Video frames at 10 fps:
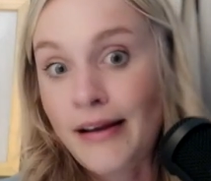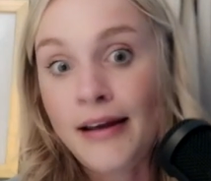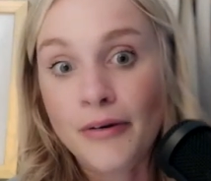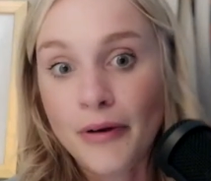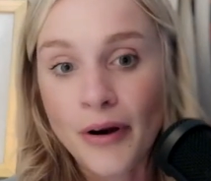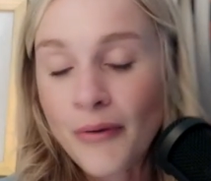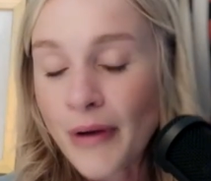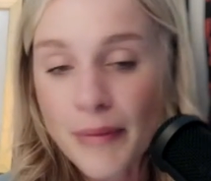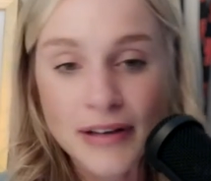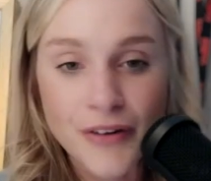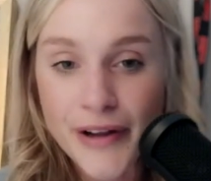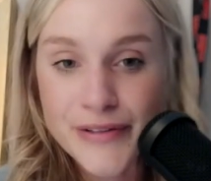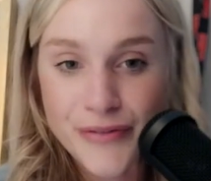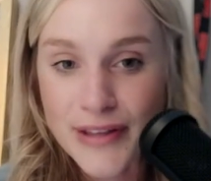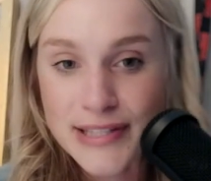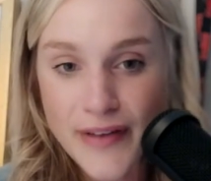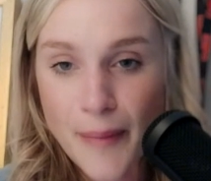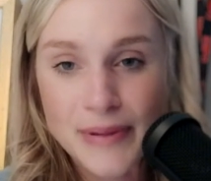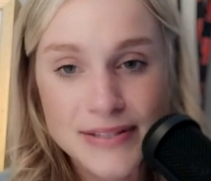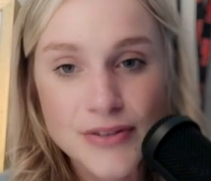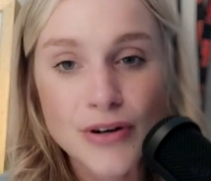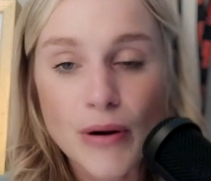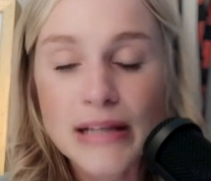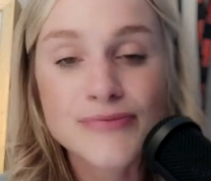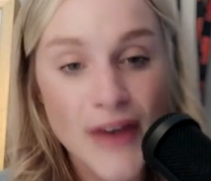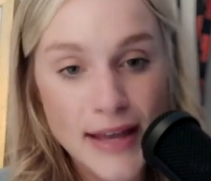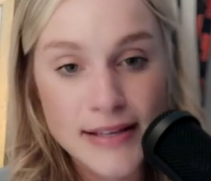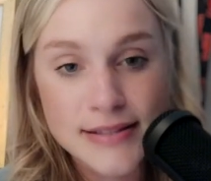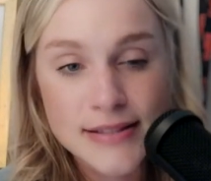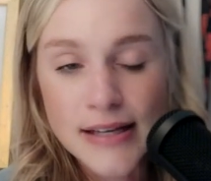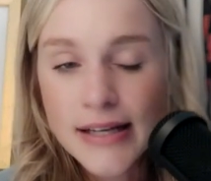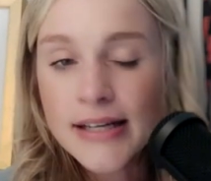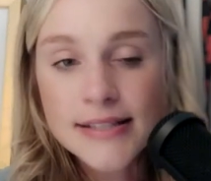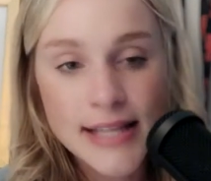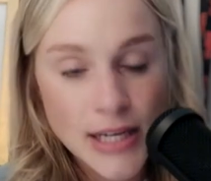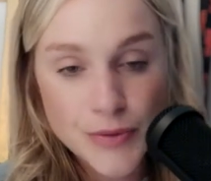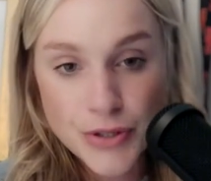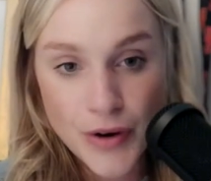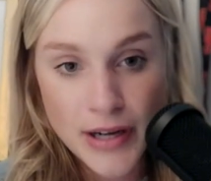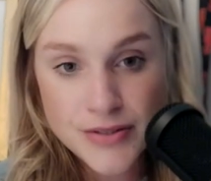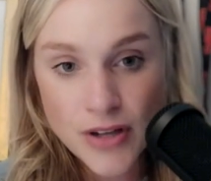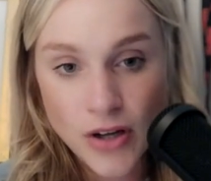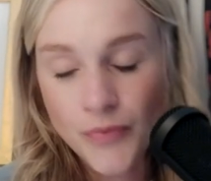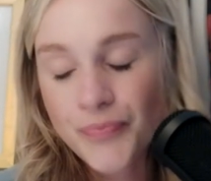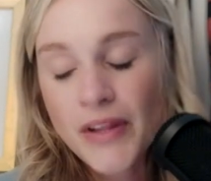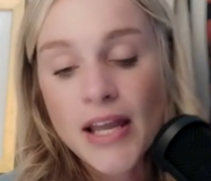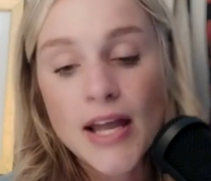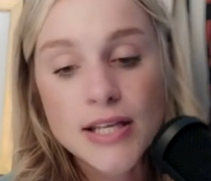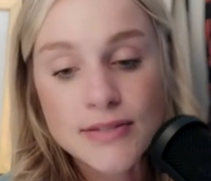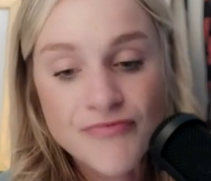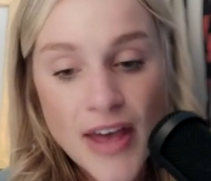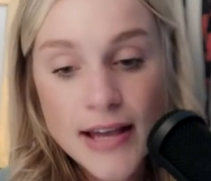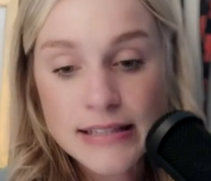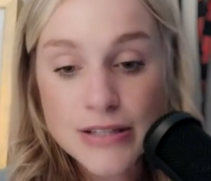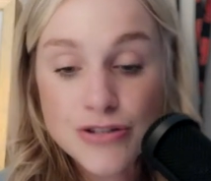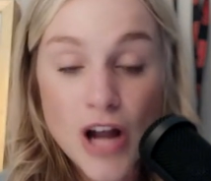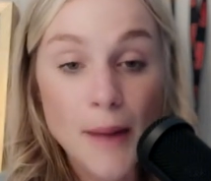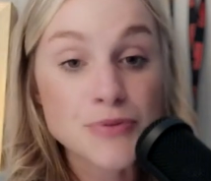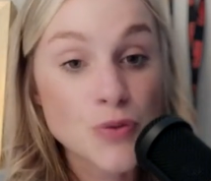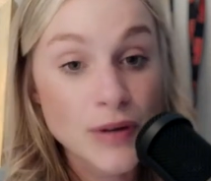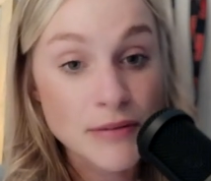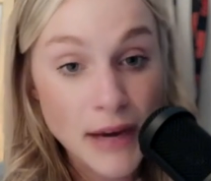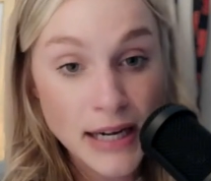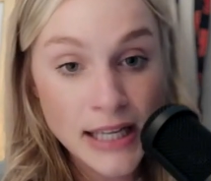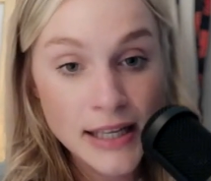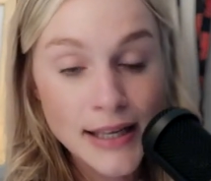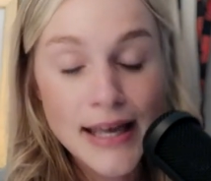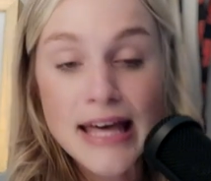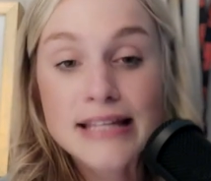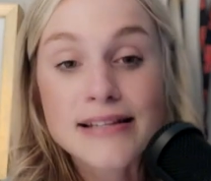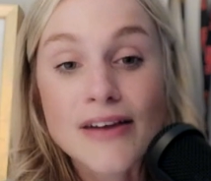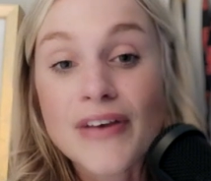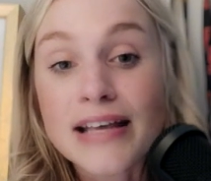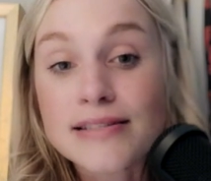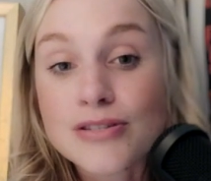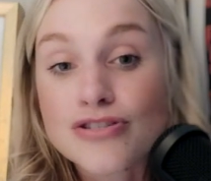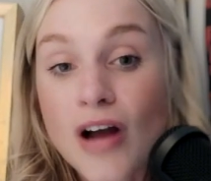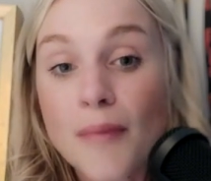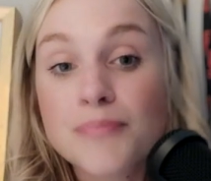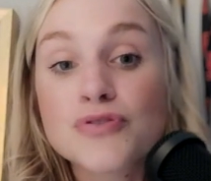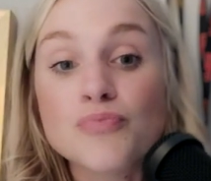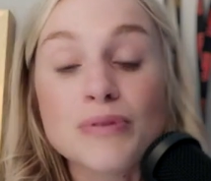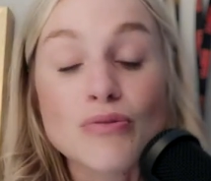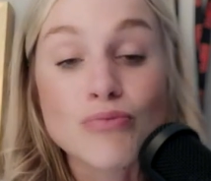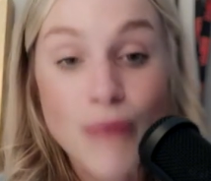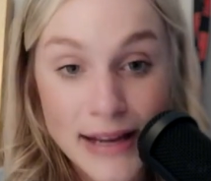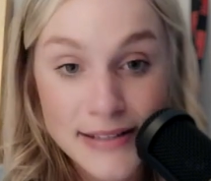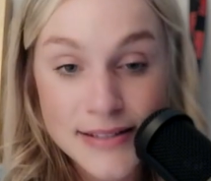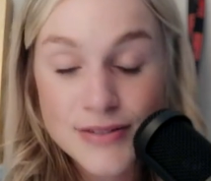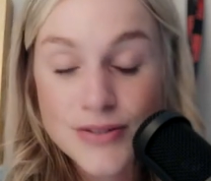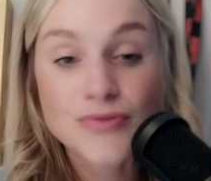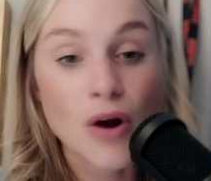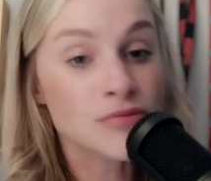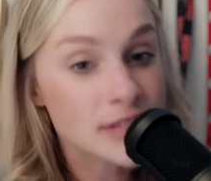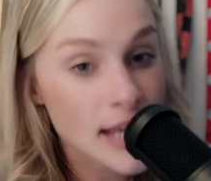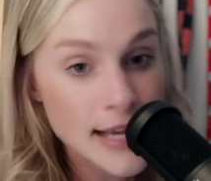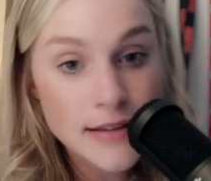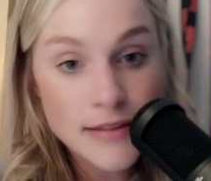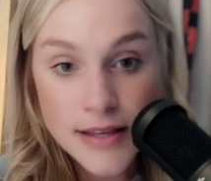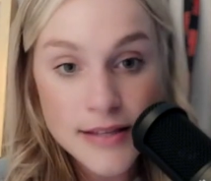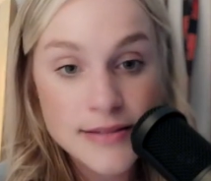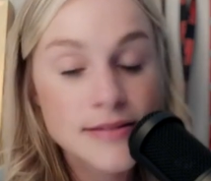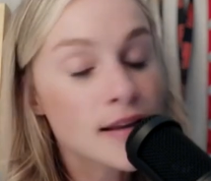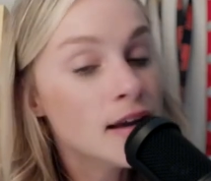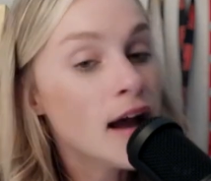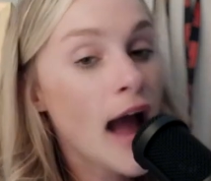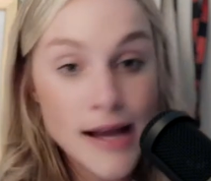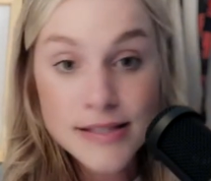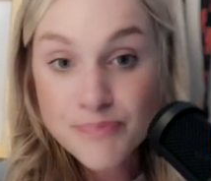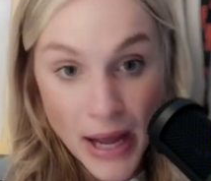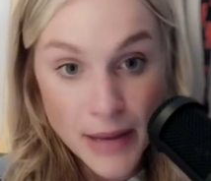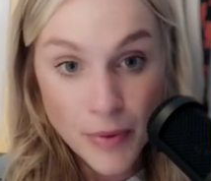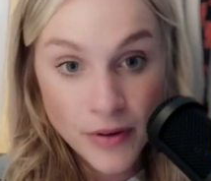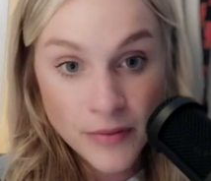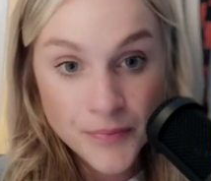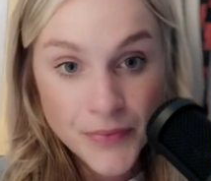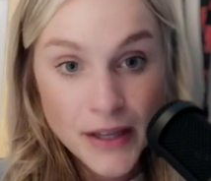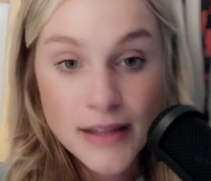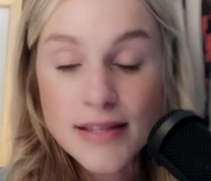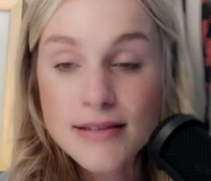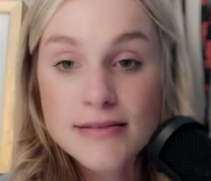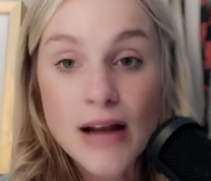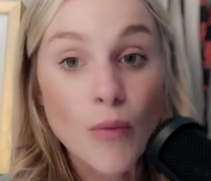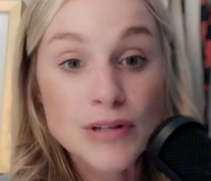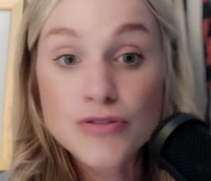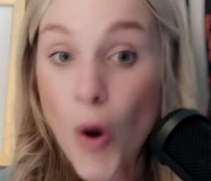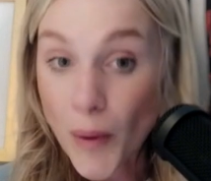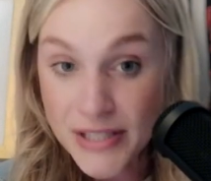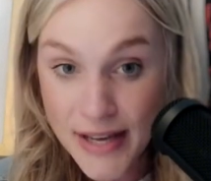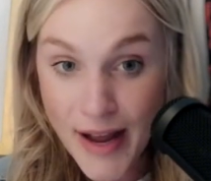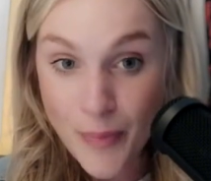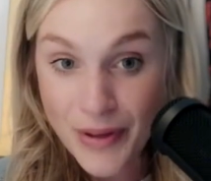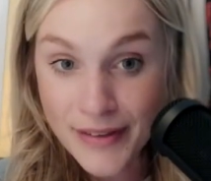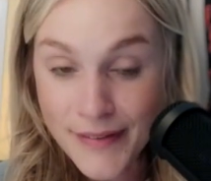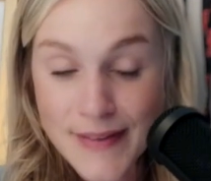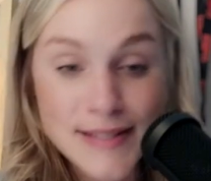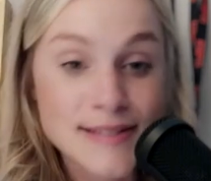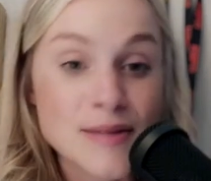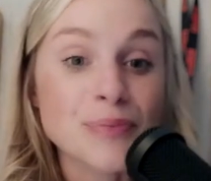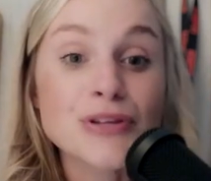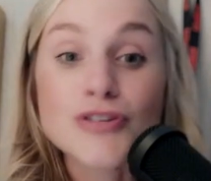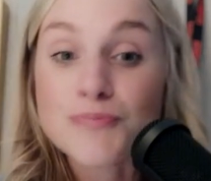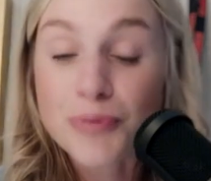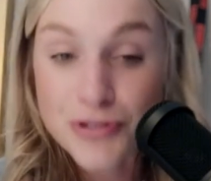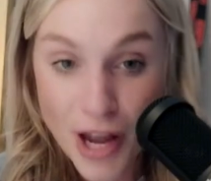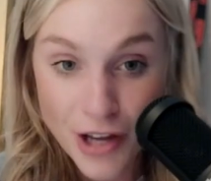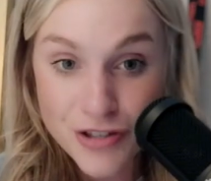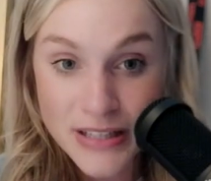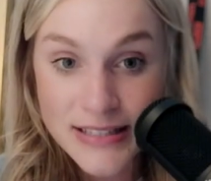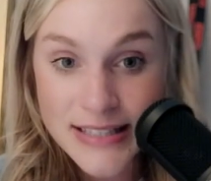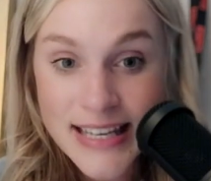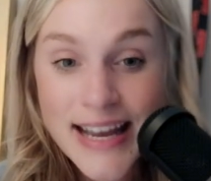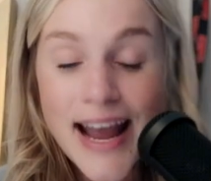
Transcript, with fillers: I don't know. I mean, crazier things have happened. So, you know, it's Vegas. Take it with a grain of salt. It is Vegas's job to win money. It is not Vegas's job to be right. So don't take these as Bible. This is not what is going to happen. This is simply just projections.